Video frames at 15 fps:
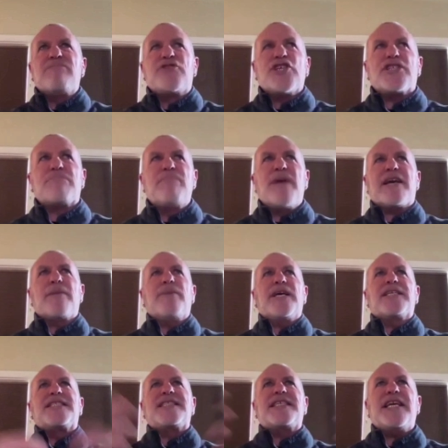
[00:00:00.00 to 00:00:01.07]
just make a
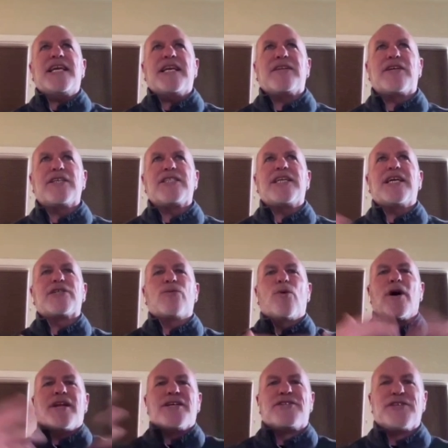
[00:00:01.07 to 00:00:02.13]
big scene because he doesn't
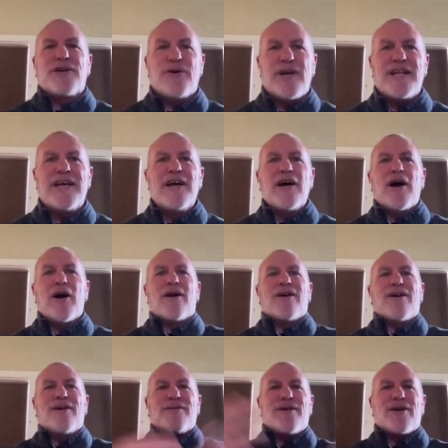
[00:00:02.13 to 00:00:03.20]
want to do it
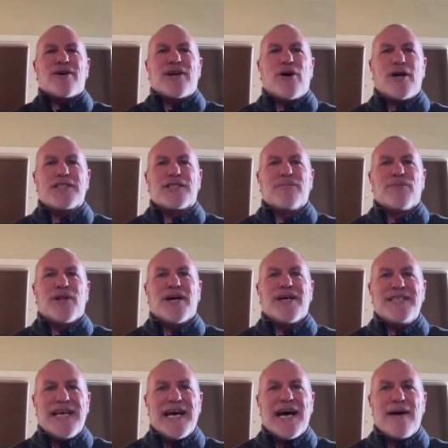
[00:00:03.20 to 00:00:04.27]
or cause some
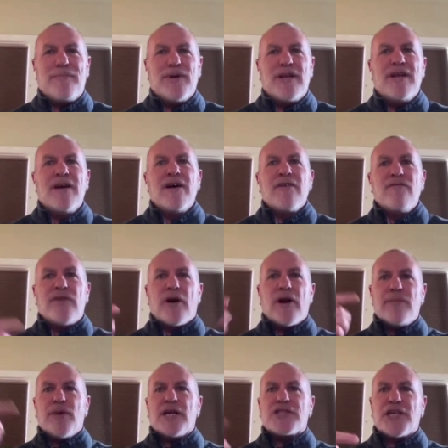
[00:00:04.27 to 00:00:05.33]
blood to happen.
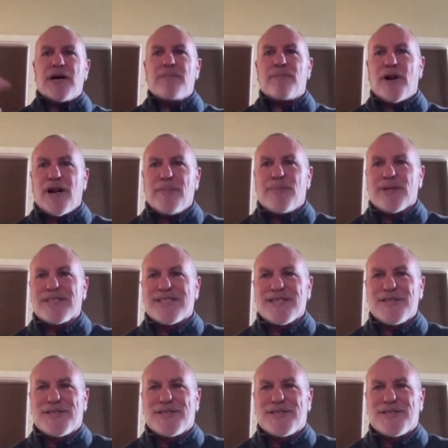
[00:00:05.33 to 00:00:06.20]
Very much on purpose.